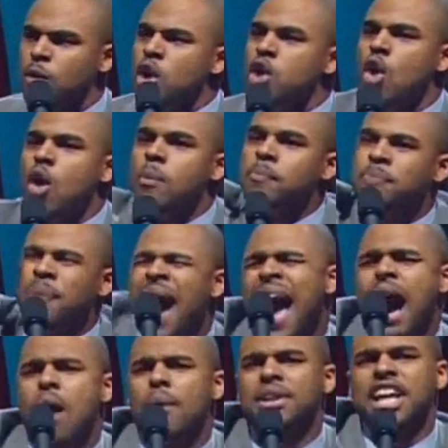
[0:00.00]
you're
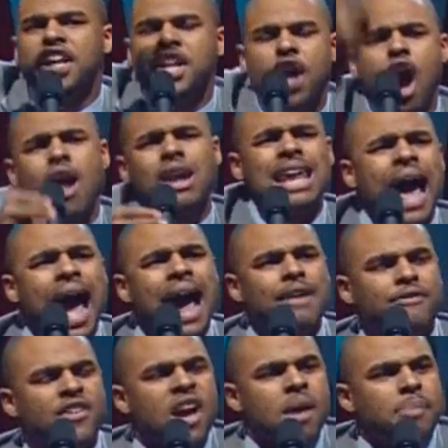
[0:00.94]
bound in your
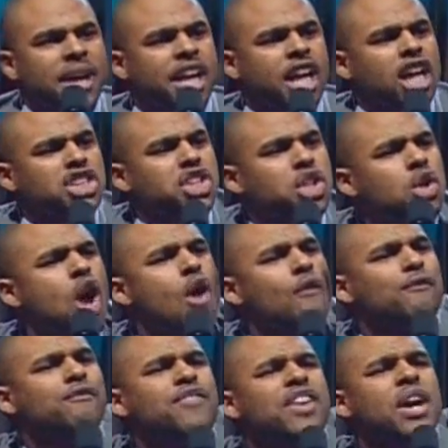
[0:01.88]
life because you
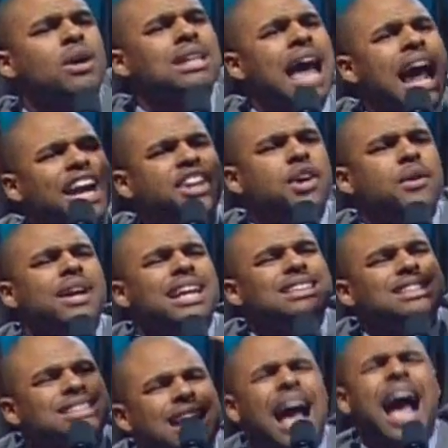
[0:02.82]
don't feel like you're
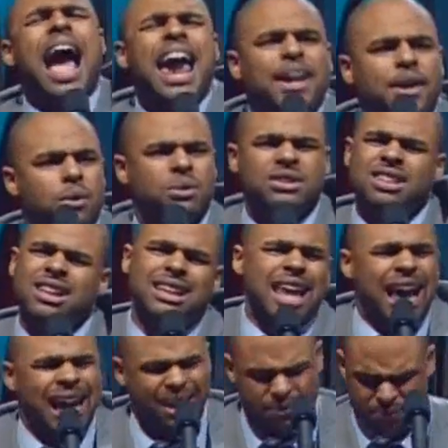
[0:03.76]
entitled to
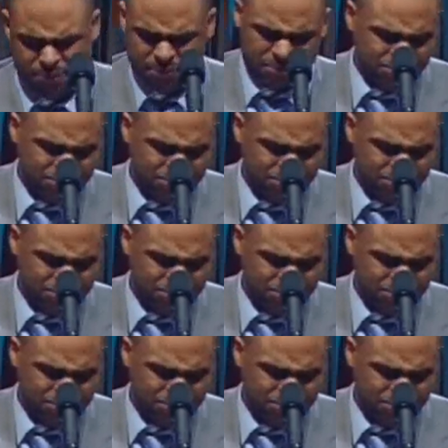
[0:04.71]
life.